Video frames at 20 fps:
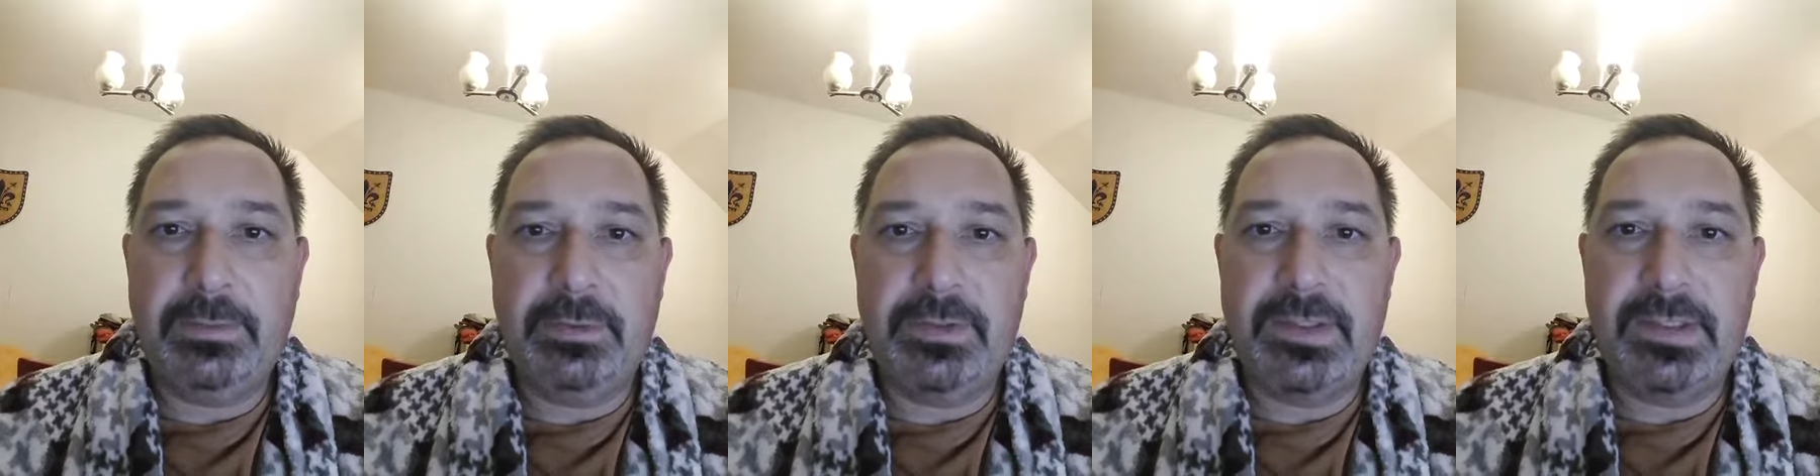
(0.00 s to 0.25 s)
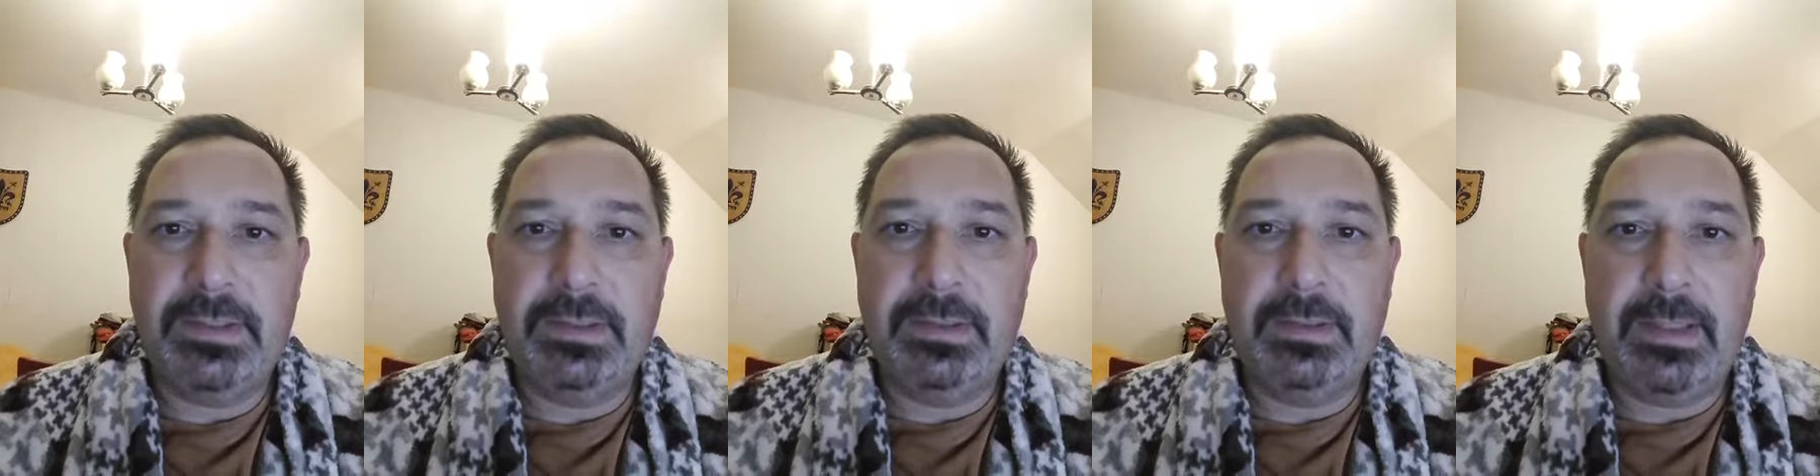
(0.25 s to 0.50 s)
or
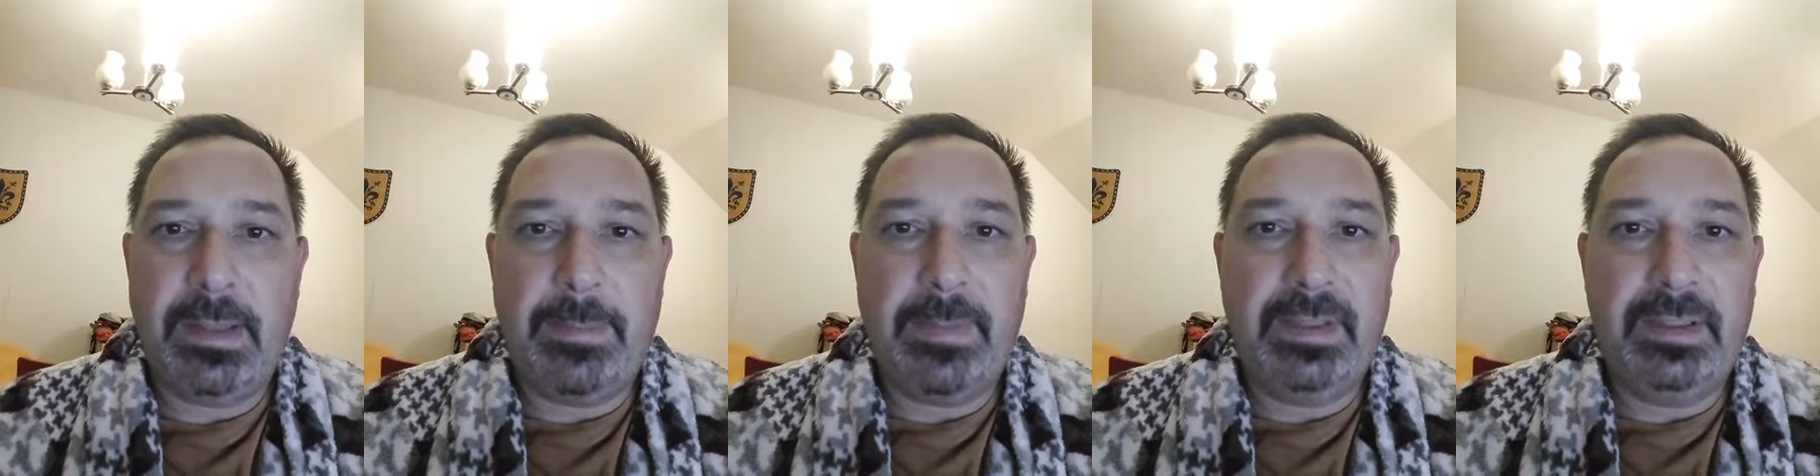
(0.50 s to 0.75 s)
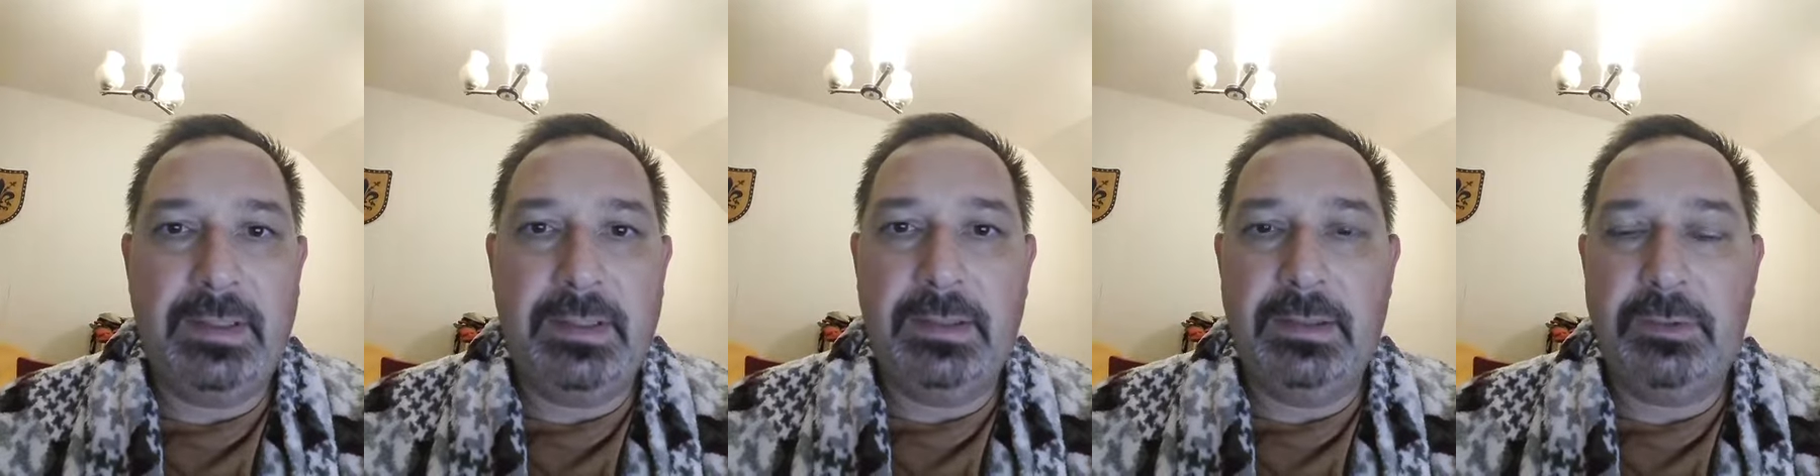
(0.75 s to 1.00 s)
is it
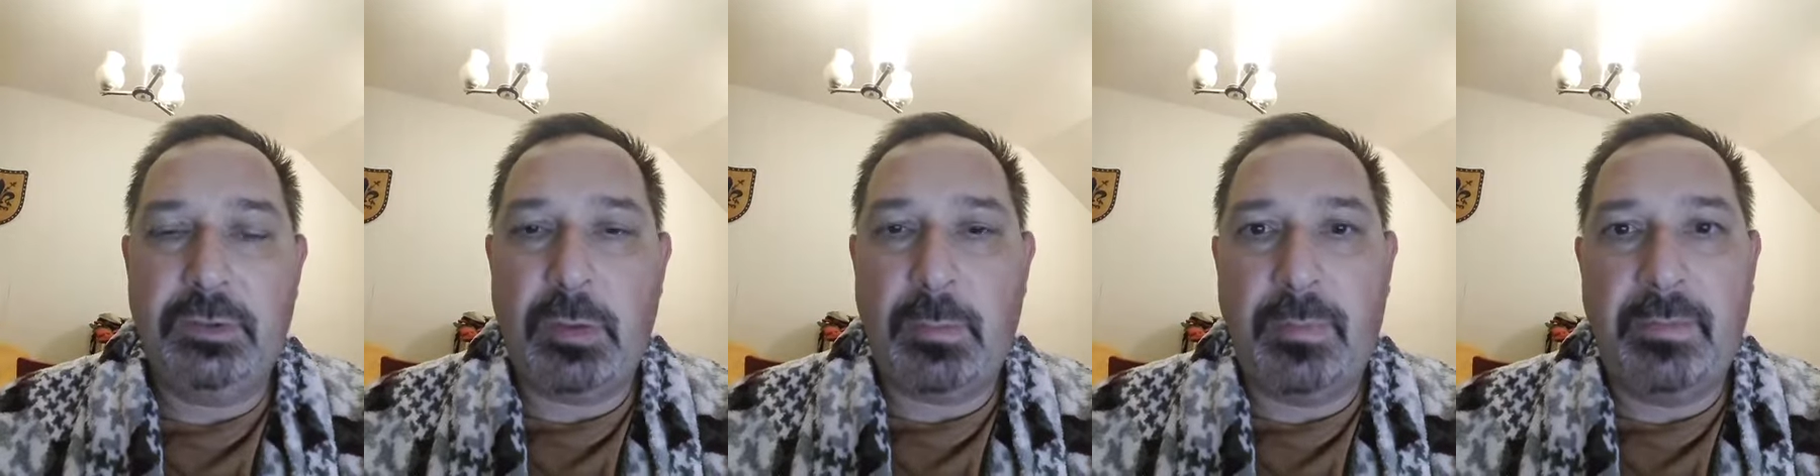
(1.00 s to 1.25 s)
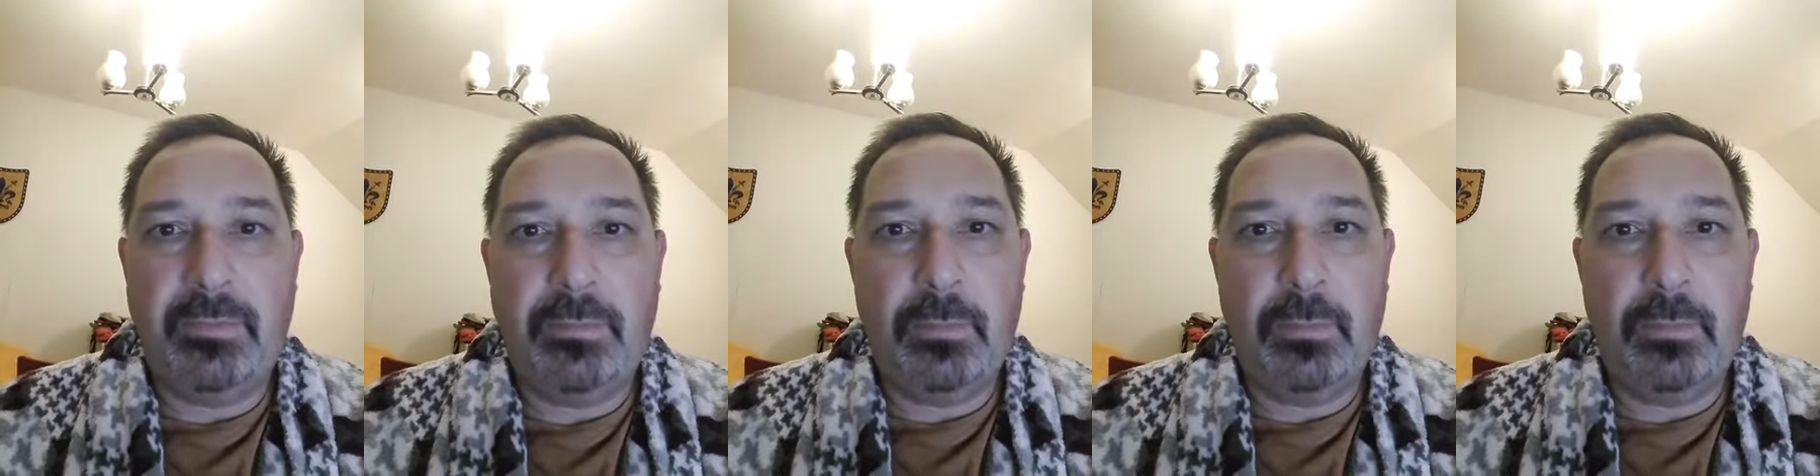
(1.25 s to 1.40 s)
happening in a drop of